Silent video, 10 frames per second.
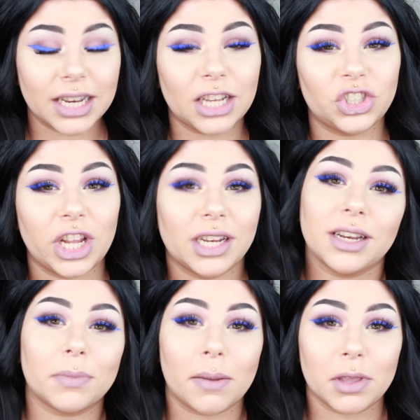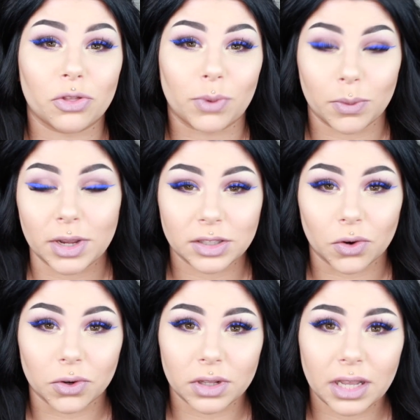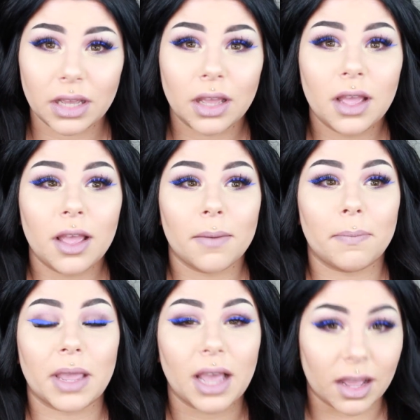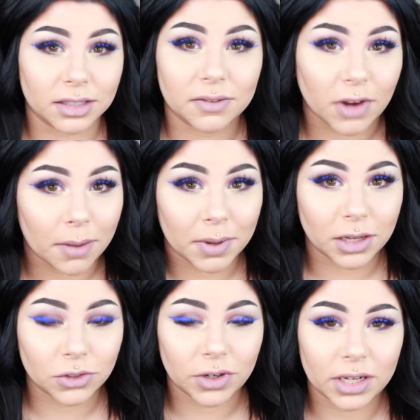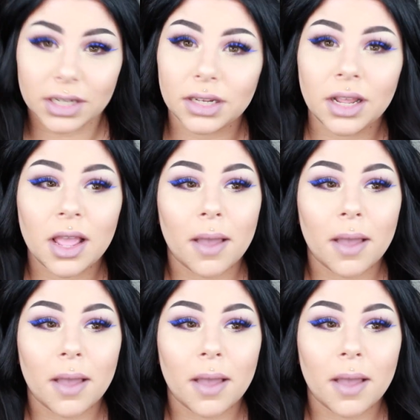and she ended up coming 3 weeks early because of not being treated.